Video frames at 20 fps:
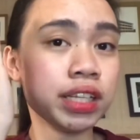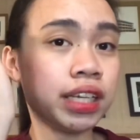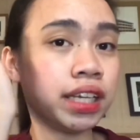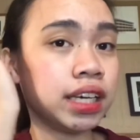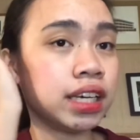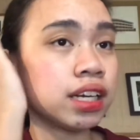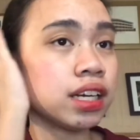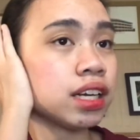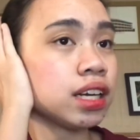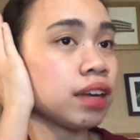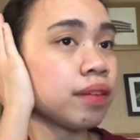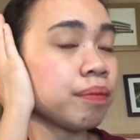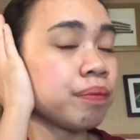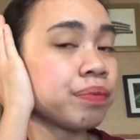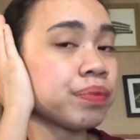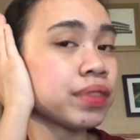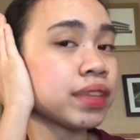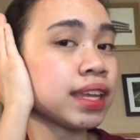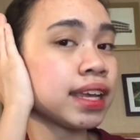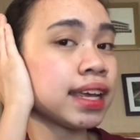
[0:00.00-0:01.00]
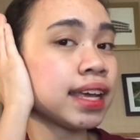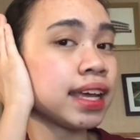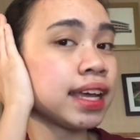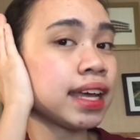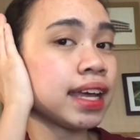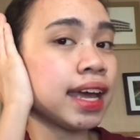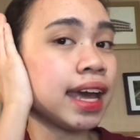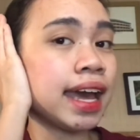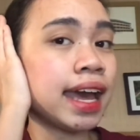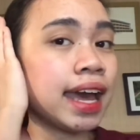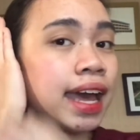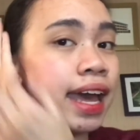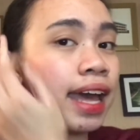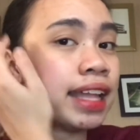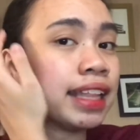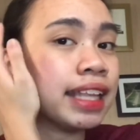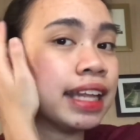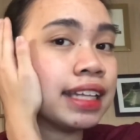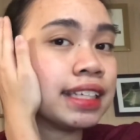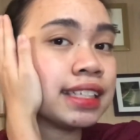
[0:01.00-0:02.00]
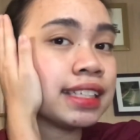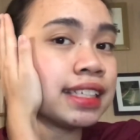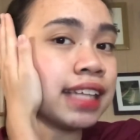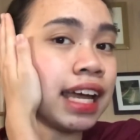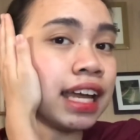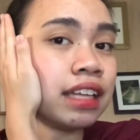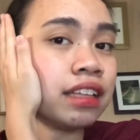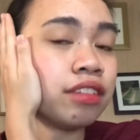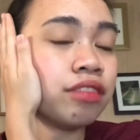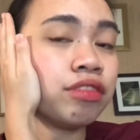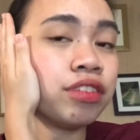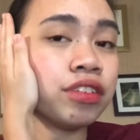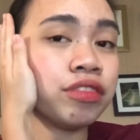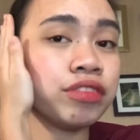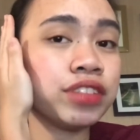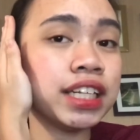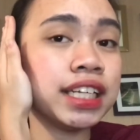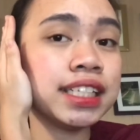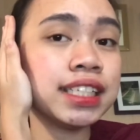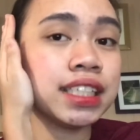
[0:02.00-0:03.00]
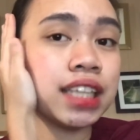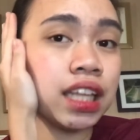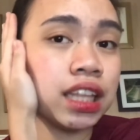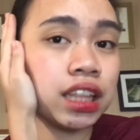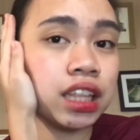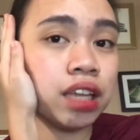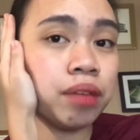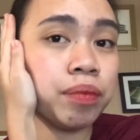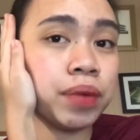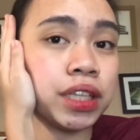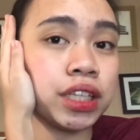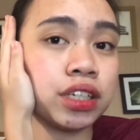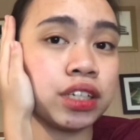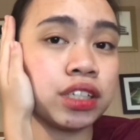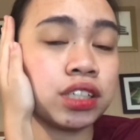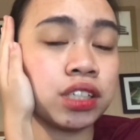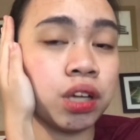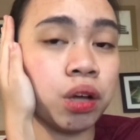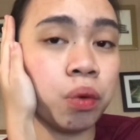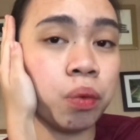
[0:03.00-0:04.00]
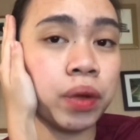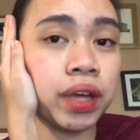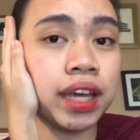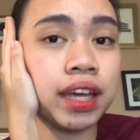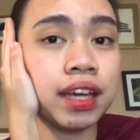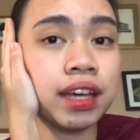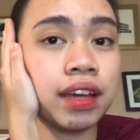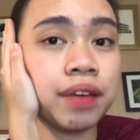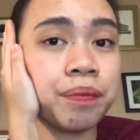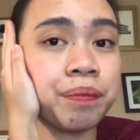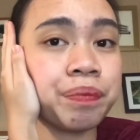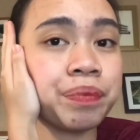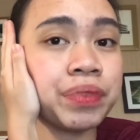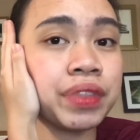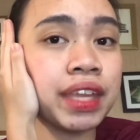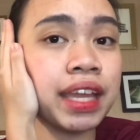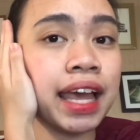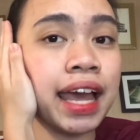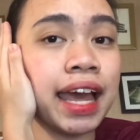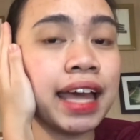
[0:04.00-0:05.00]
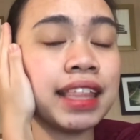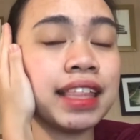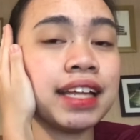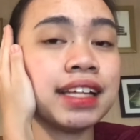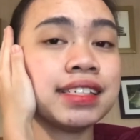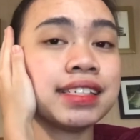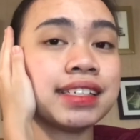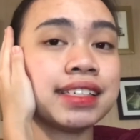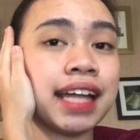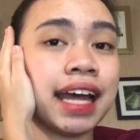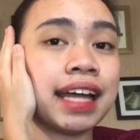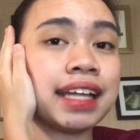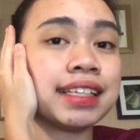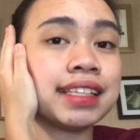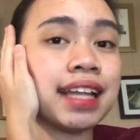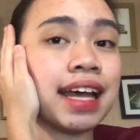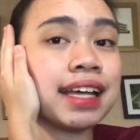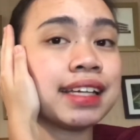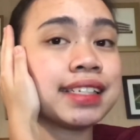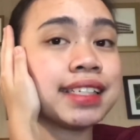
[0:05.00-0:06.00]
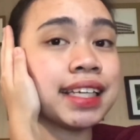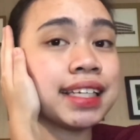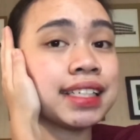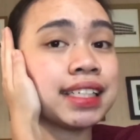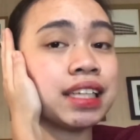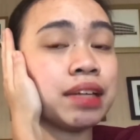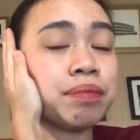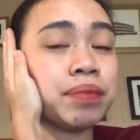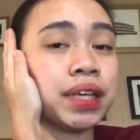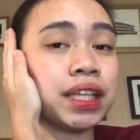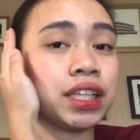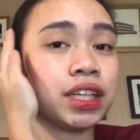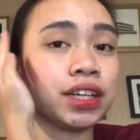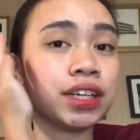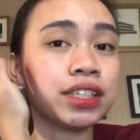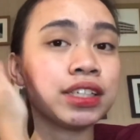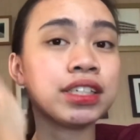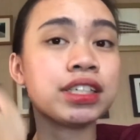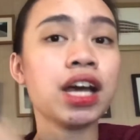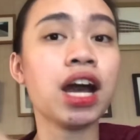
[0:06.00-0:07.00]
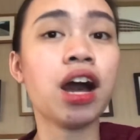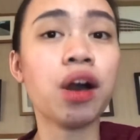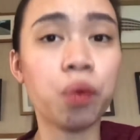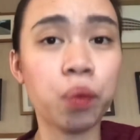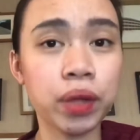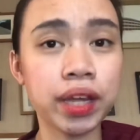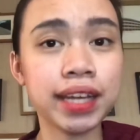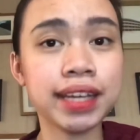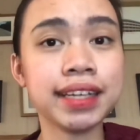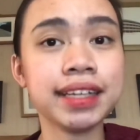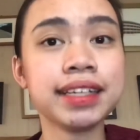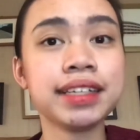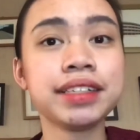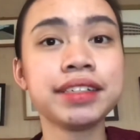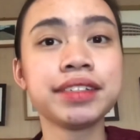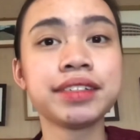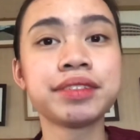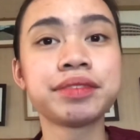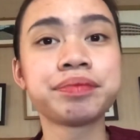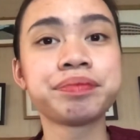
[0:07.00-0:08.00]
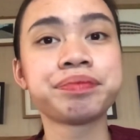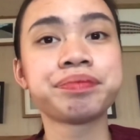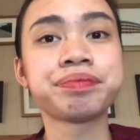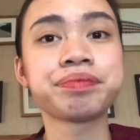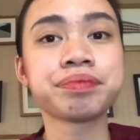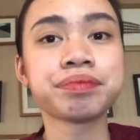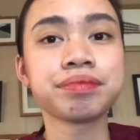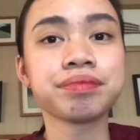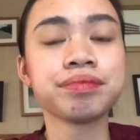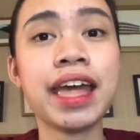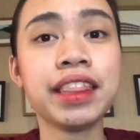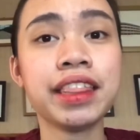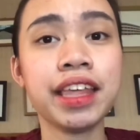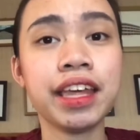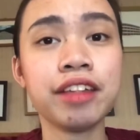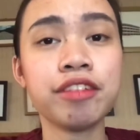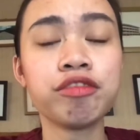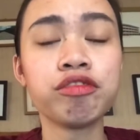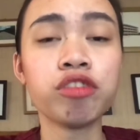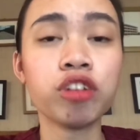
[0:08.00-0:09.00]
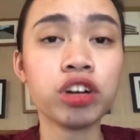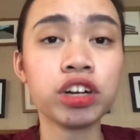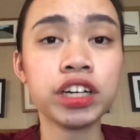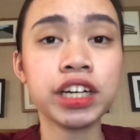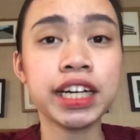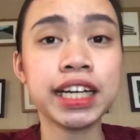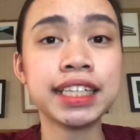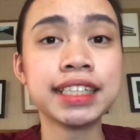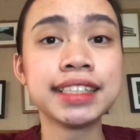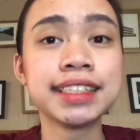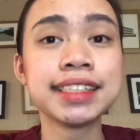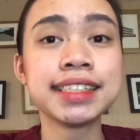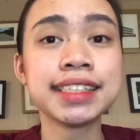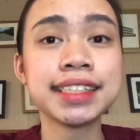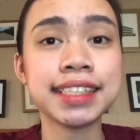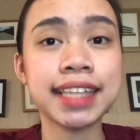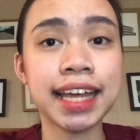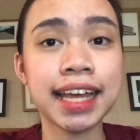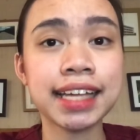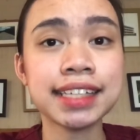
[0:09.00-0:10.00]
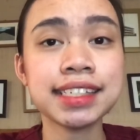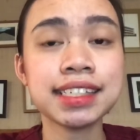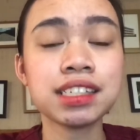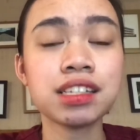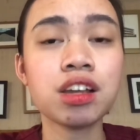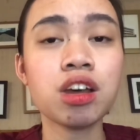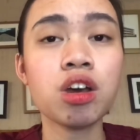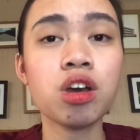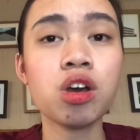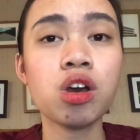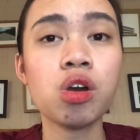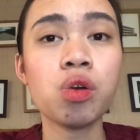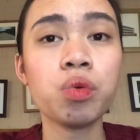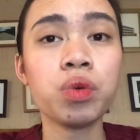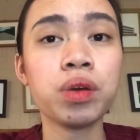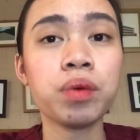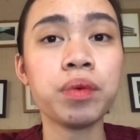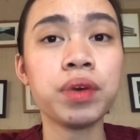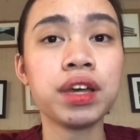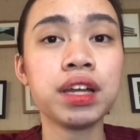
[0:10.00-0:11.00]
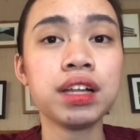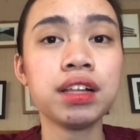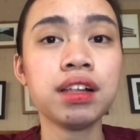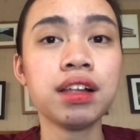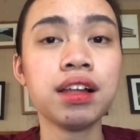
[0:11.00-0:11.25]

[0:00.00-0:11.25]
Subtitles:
ear and then stand 15 centimeters away and then stand 60 meters away. And then for rinse test, we will